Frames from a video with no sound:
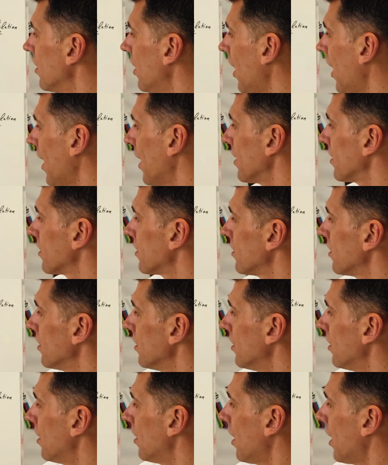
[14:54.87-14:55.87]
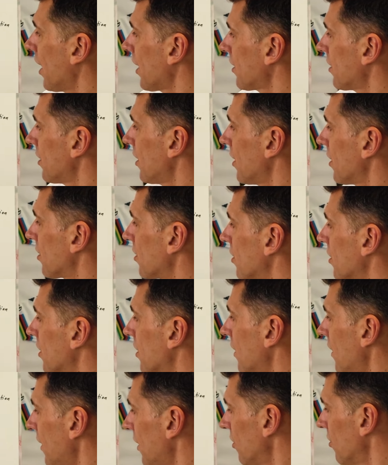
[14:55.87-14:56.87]
has a lactate
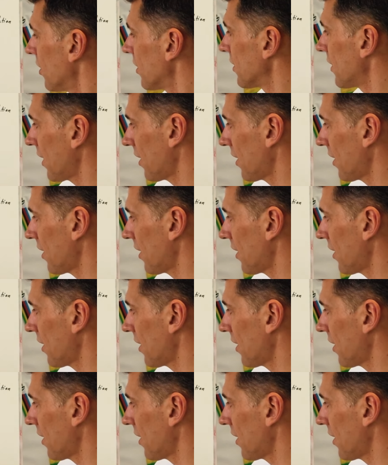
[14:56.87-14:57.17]
clearance,